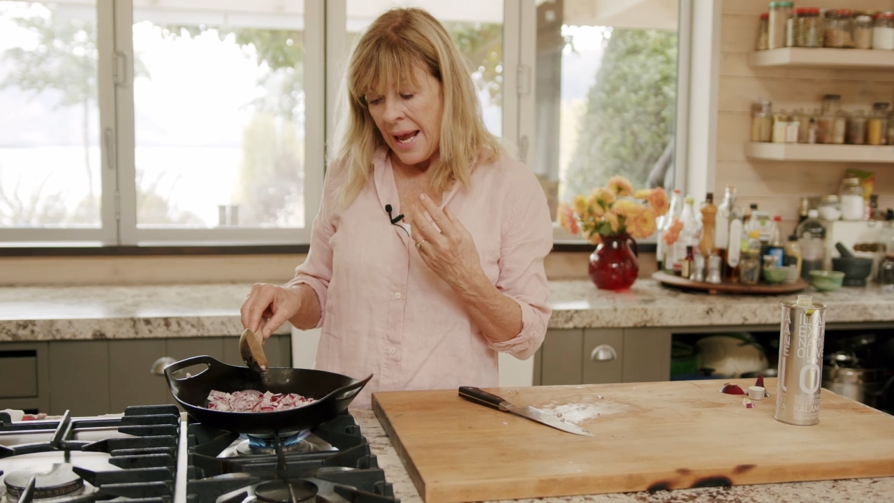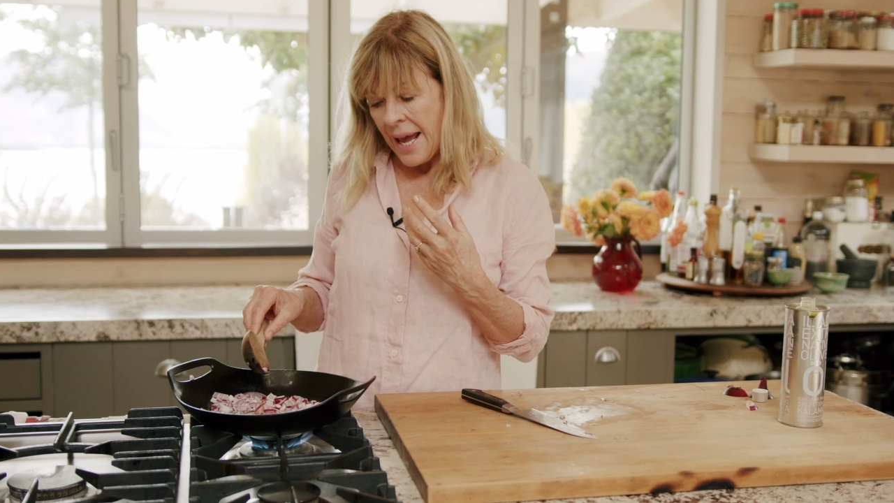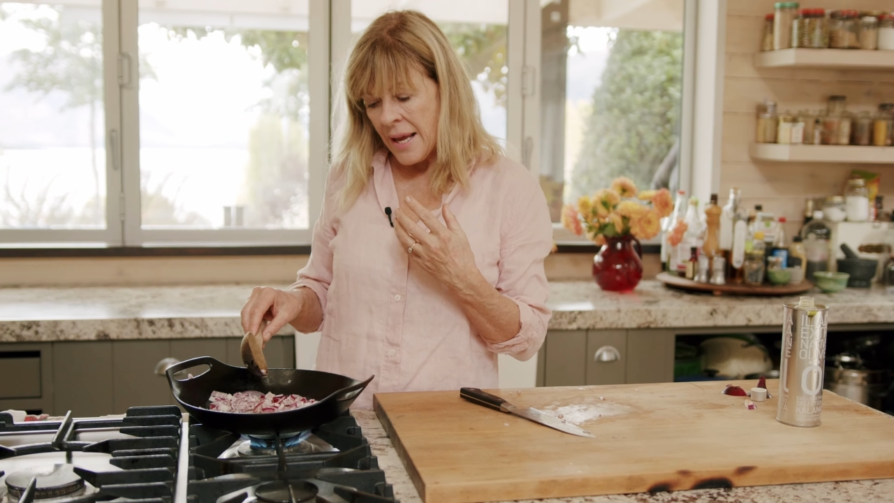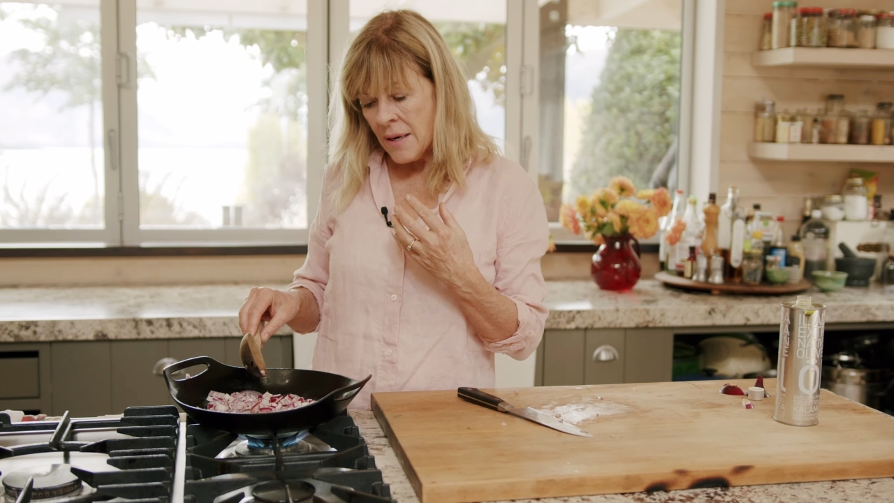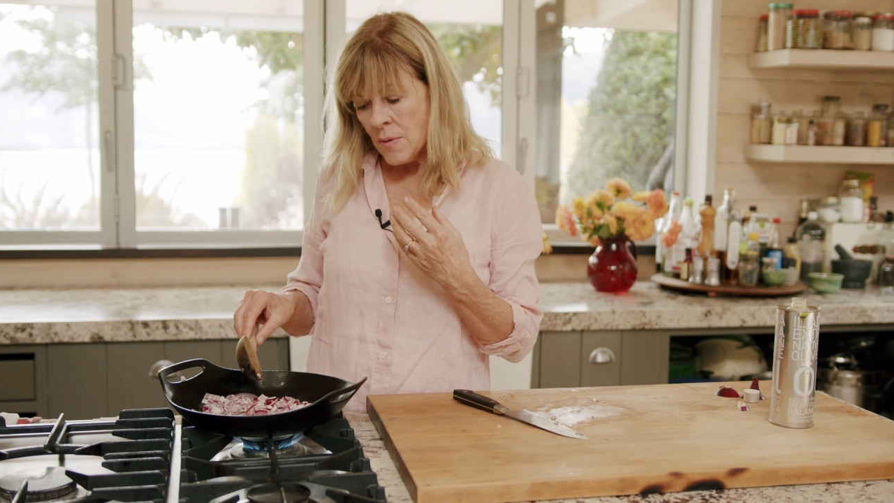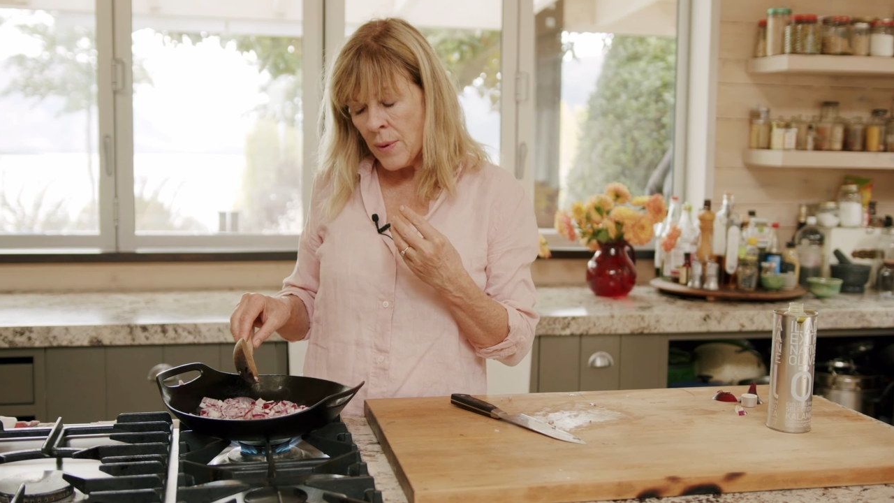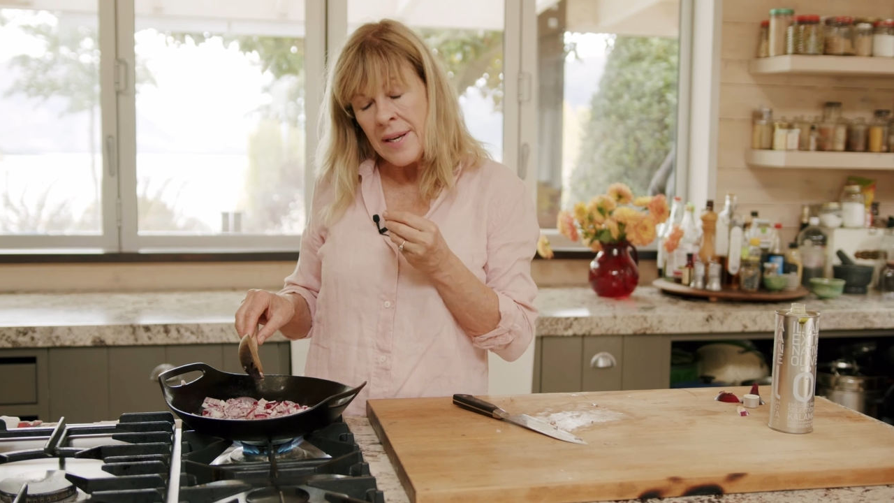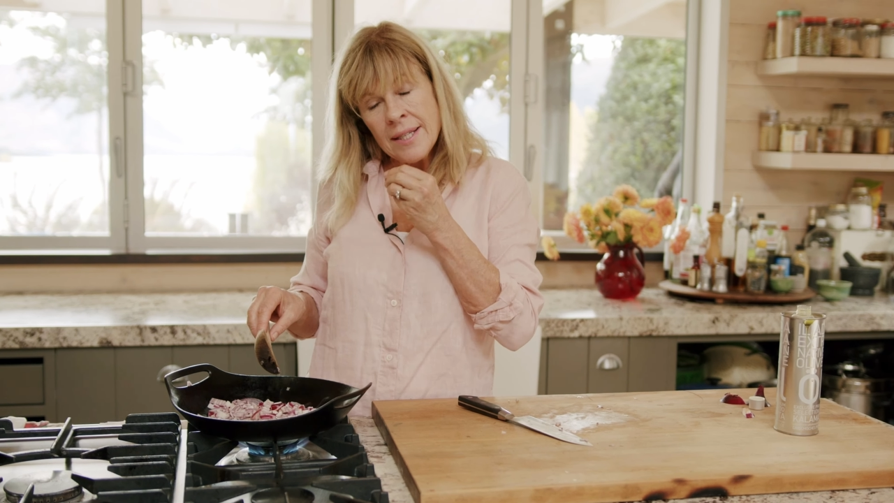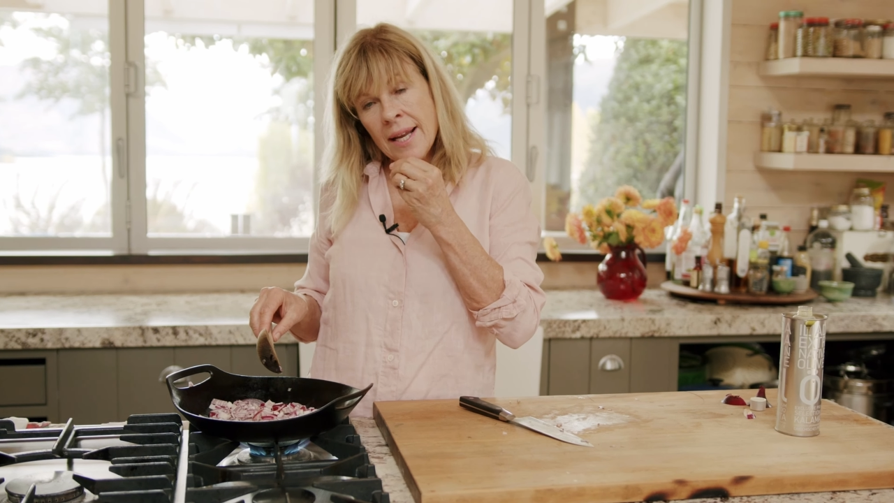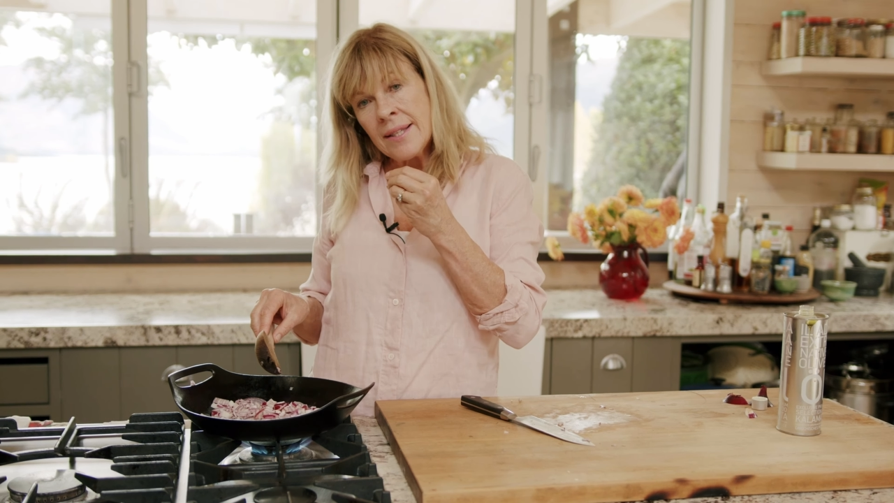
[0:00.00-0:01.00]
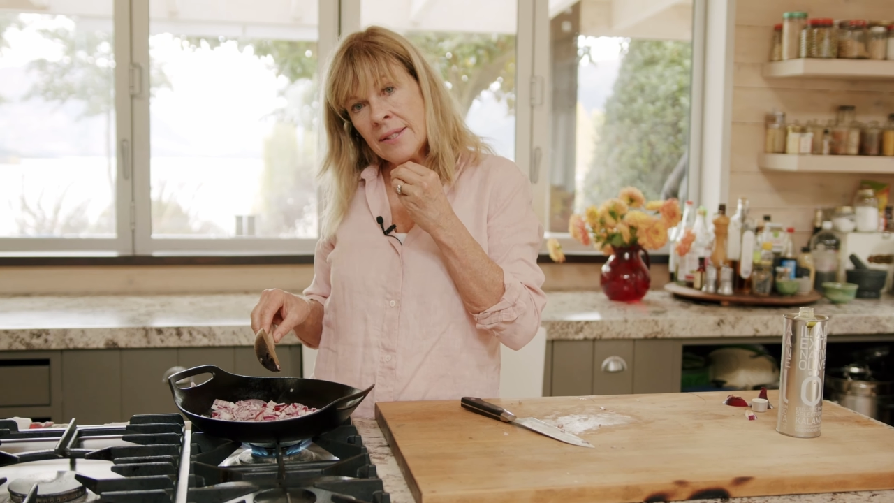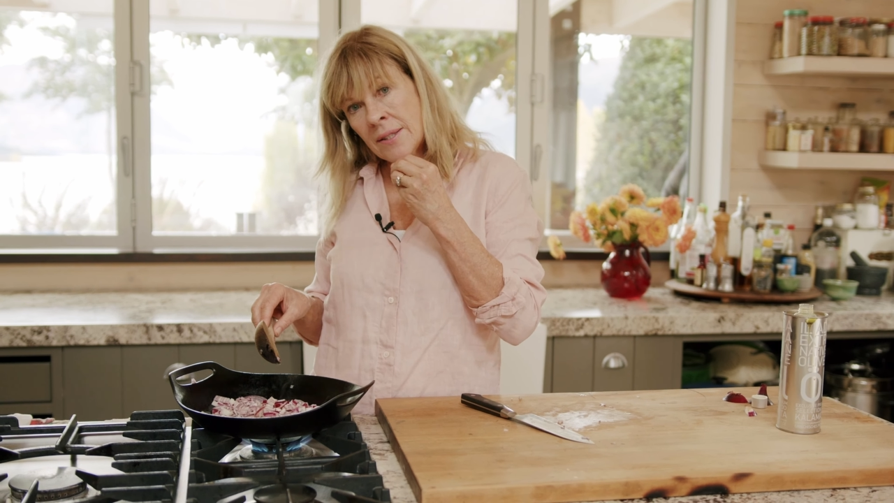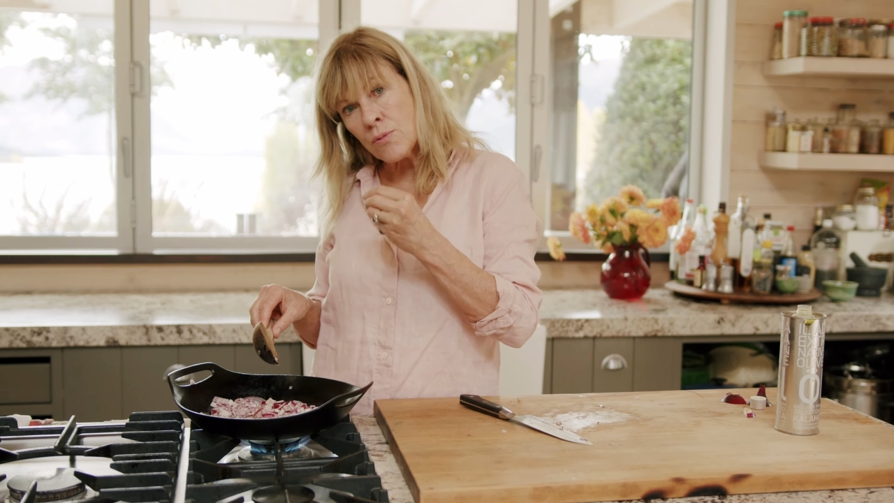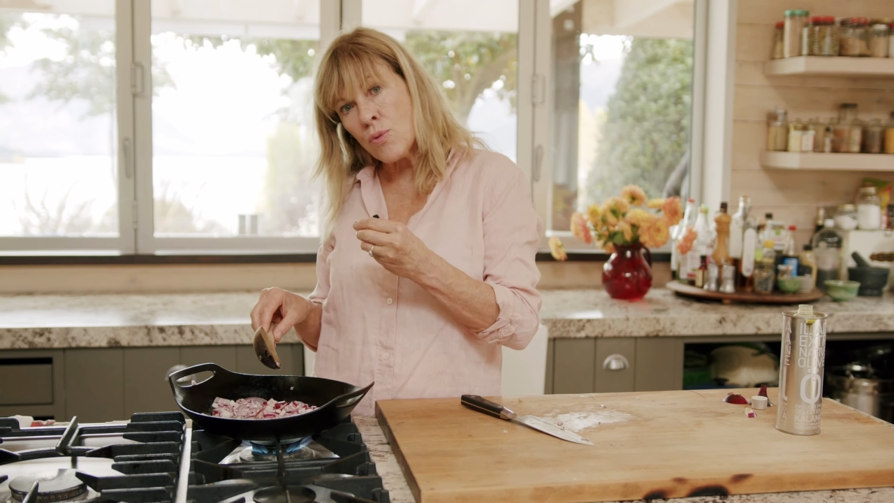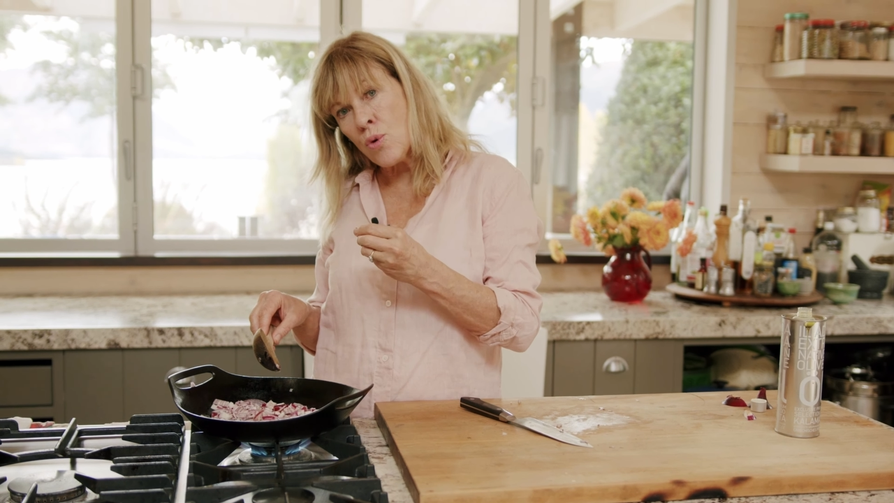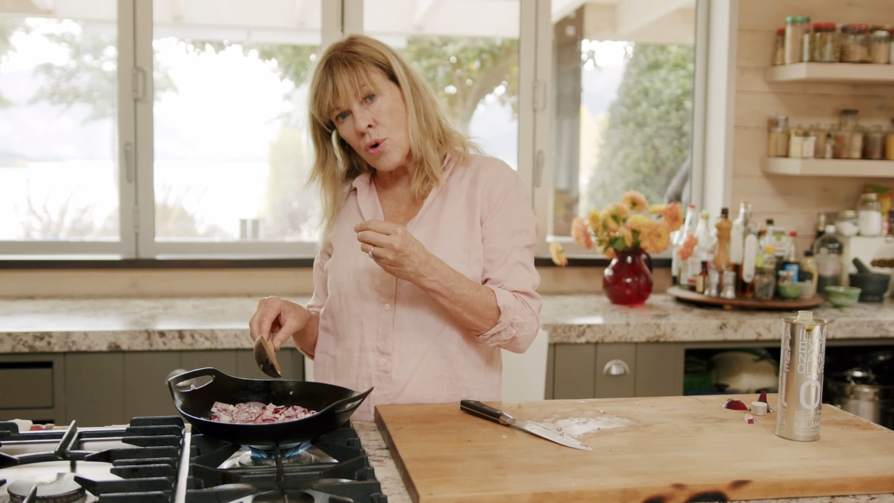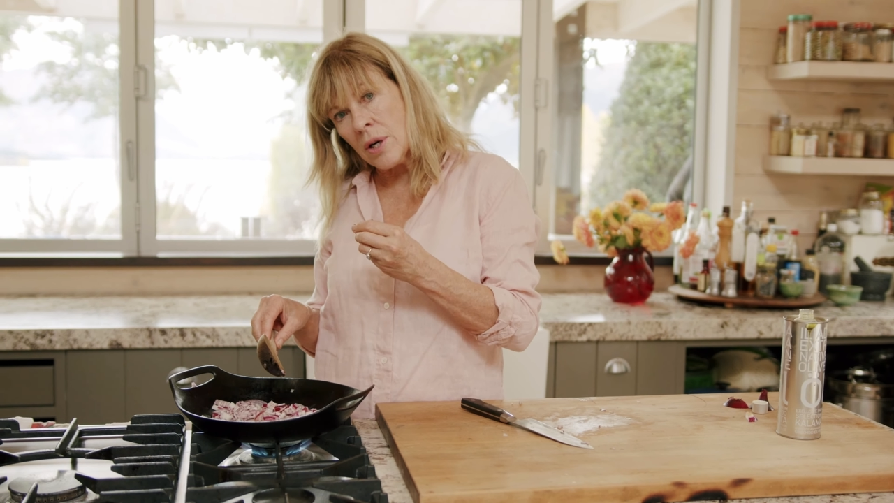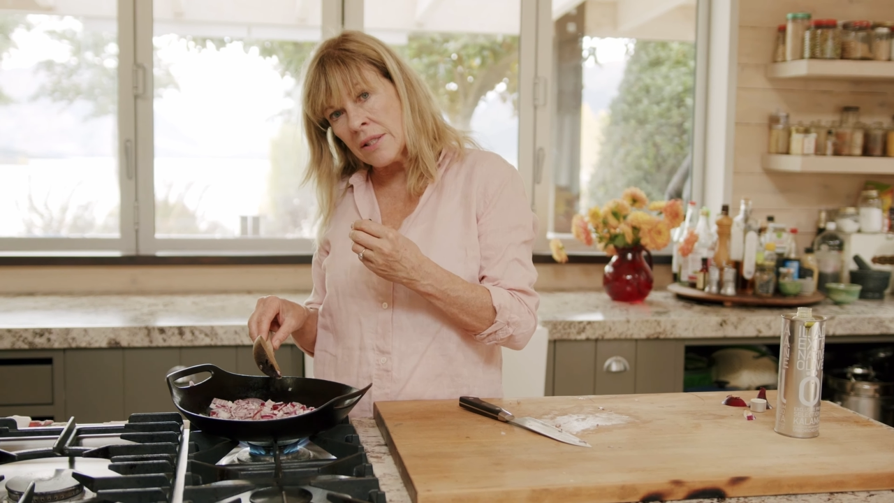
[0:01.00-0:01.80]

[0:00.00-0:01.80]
And when an onion's raw,